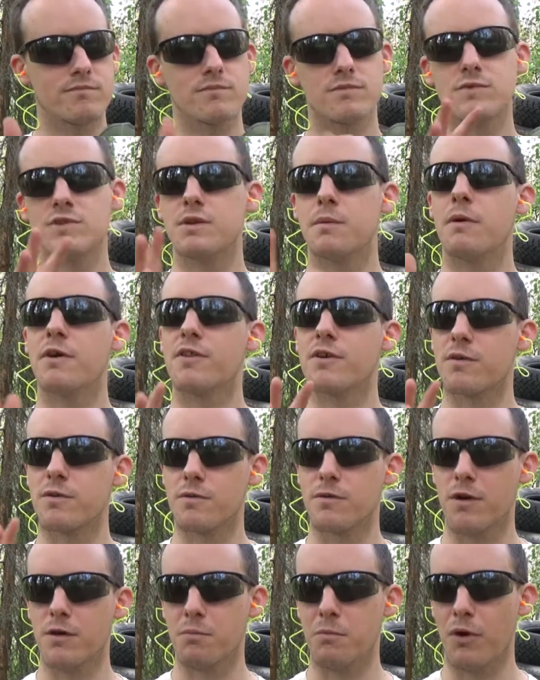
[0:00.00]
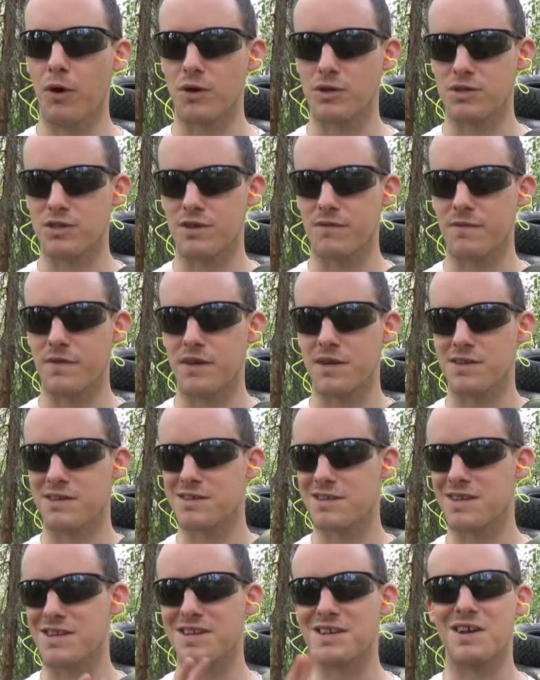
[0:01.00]
some other uh, parts of
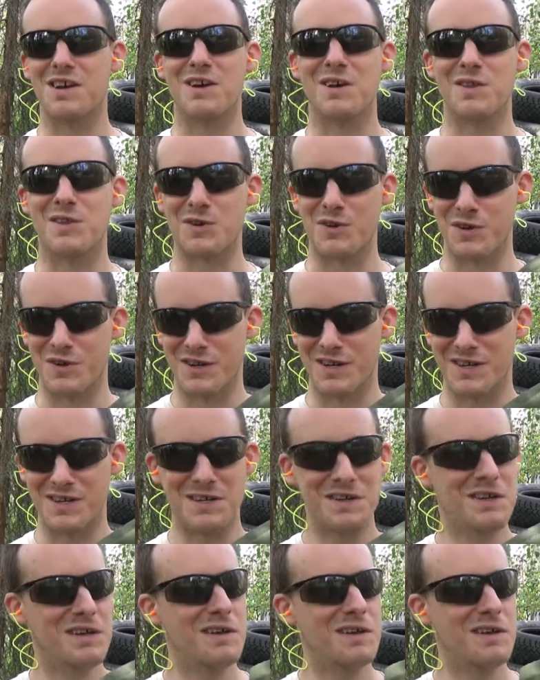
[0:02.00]
this and other uh,